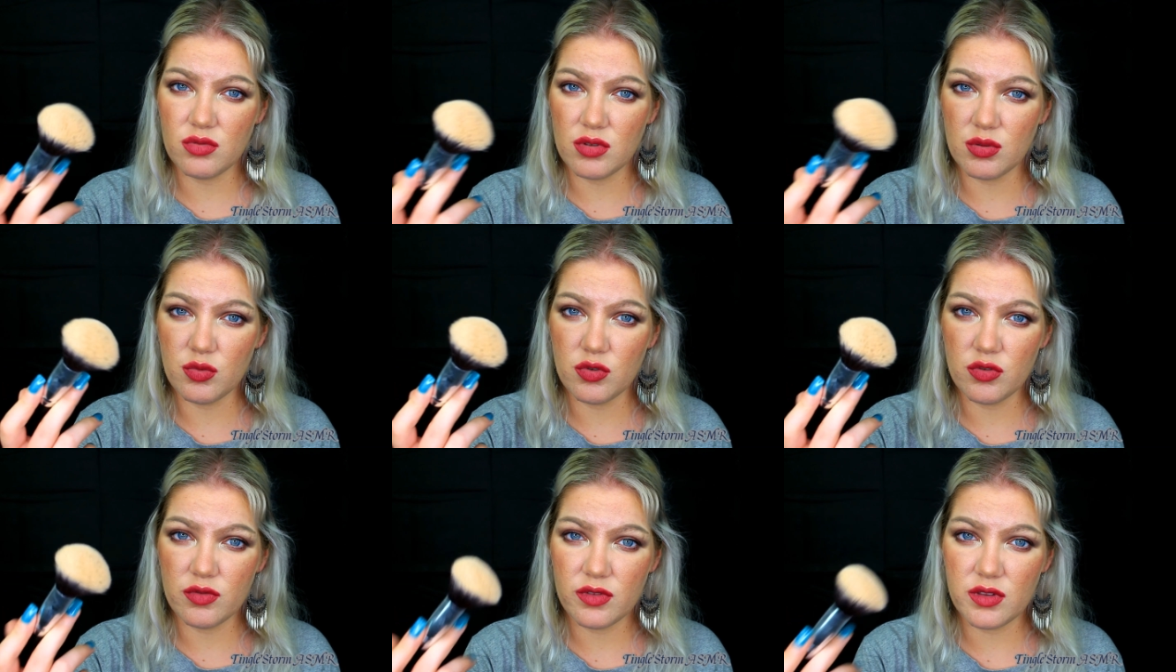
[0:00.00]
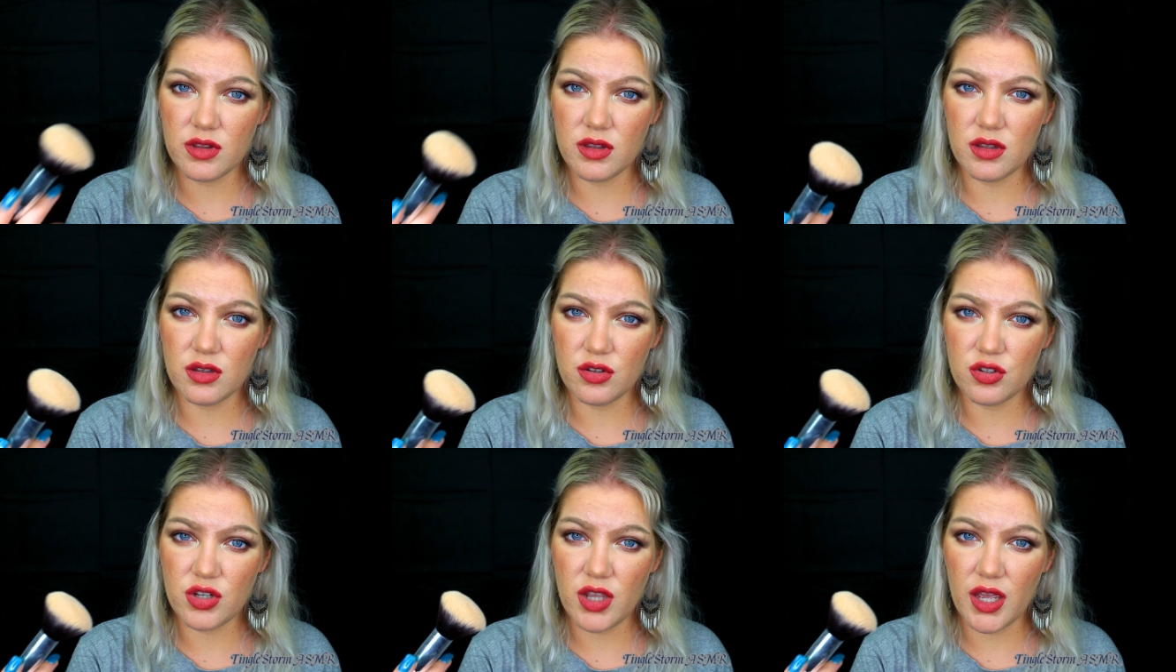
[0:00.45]
remove
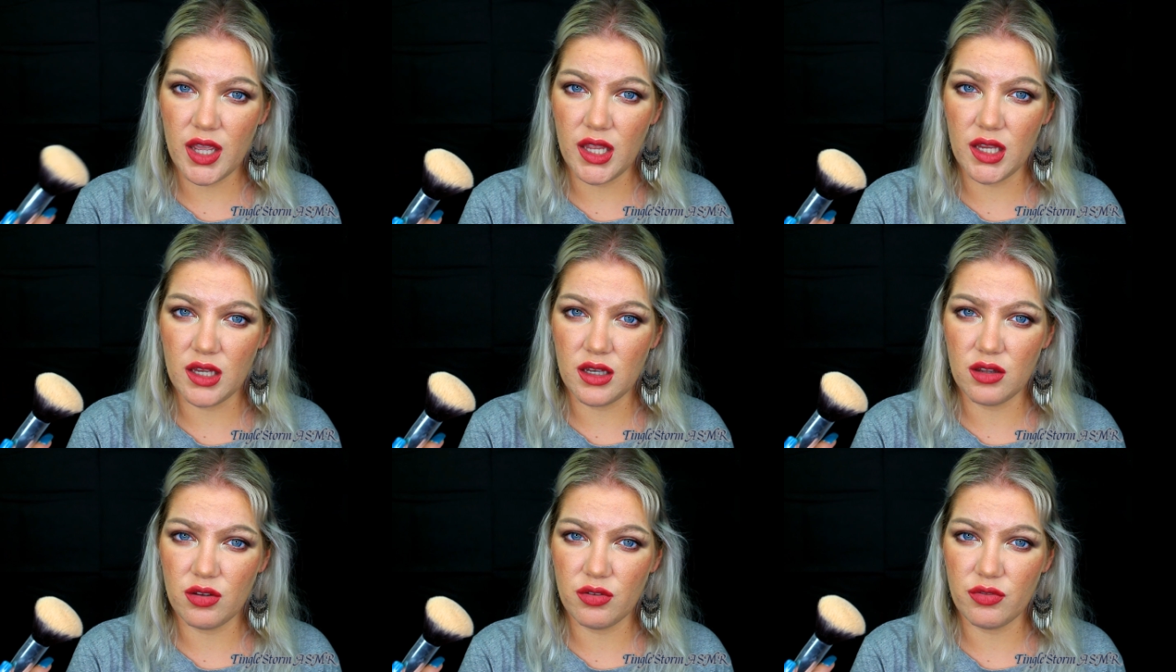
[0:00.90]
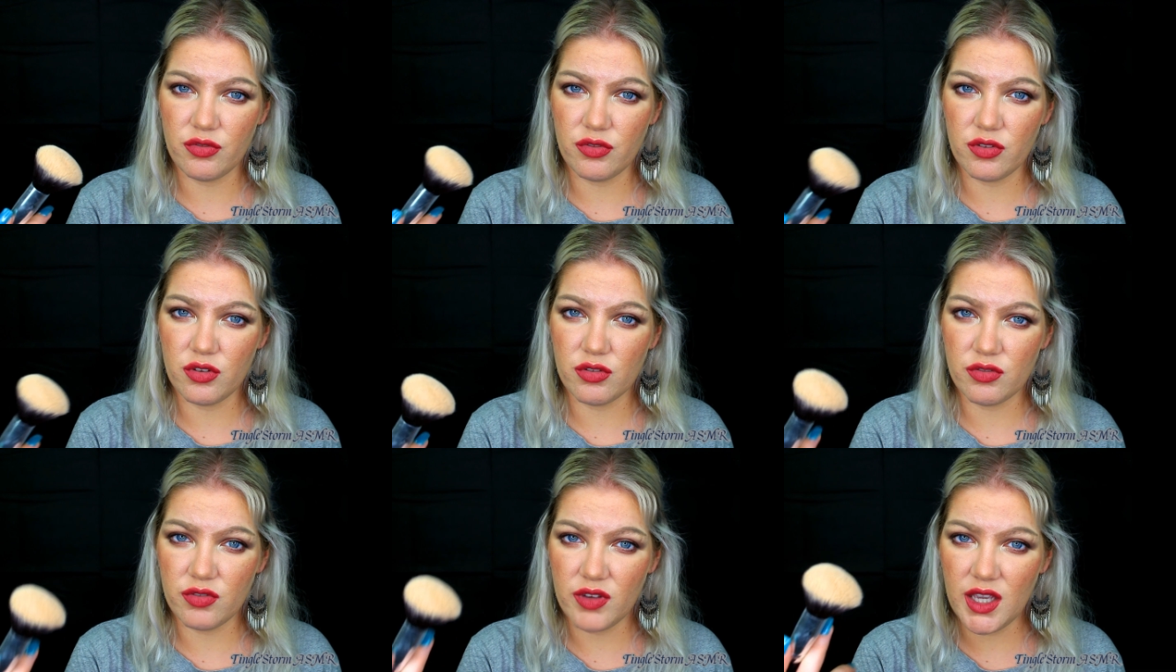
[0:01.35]
the shine
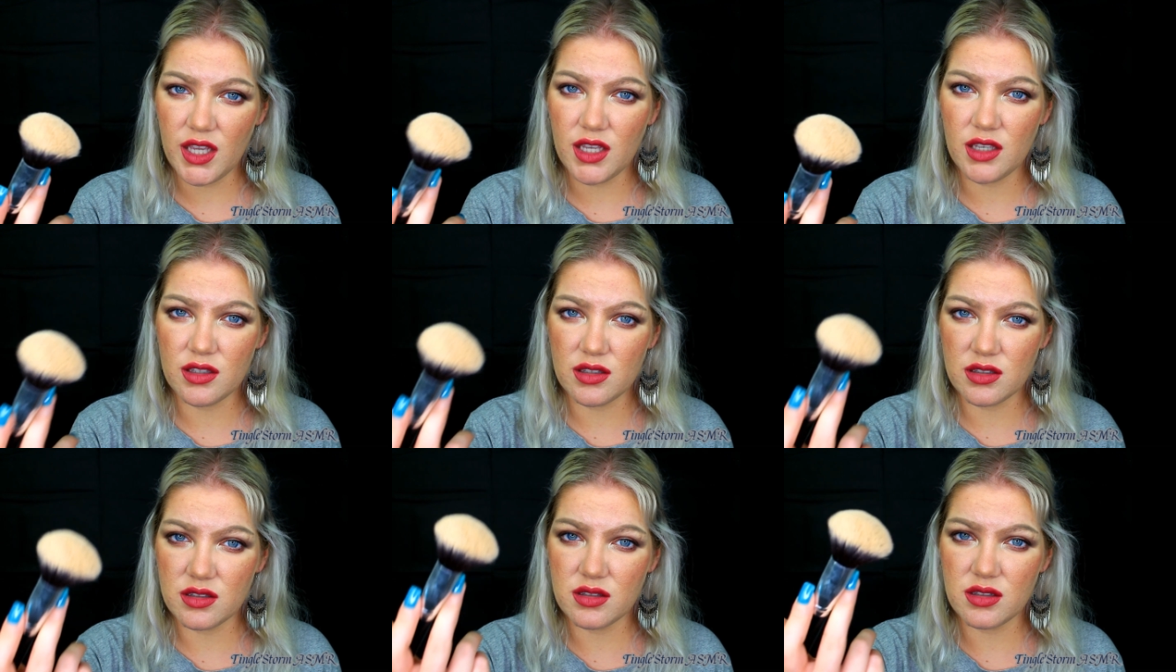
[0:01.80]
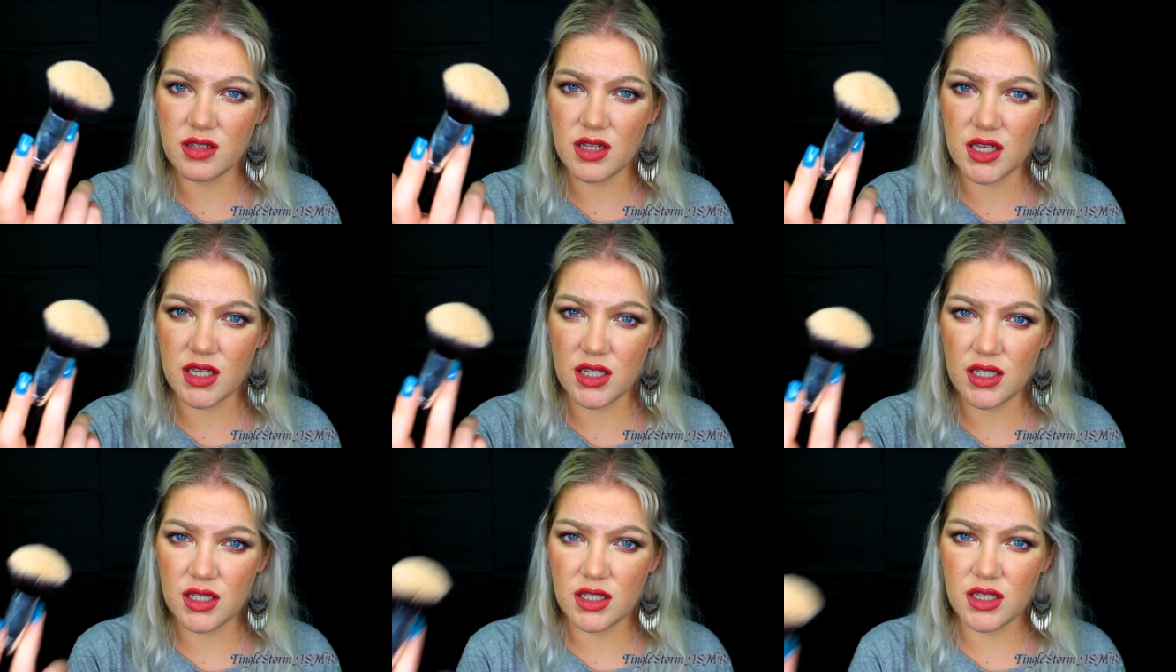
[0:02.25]
off your face,
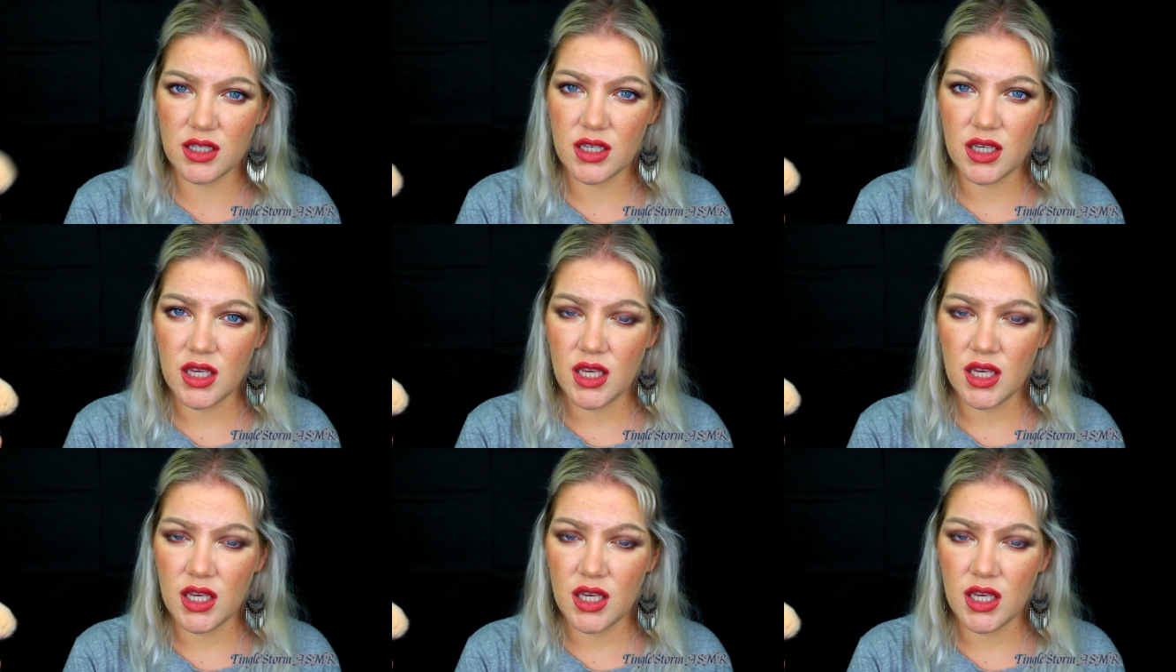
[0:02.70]
like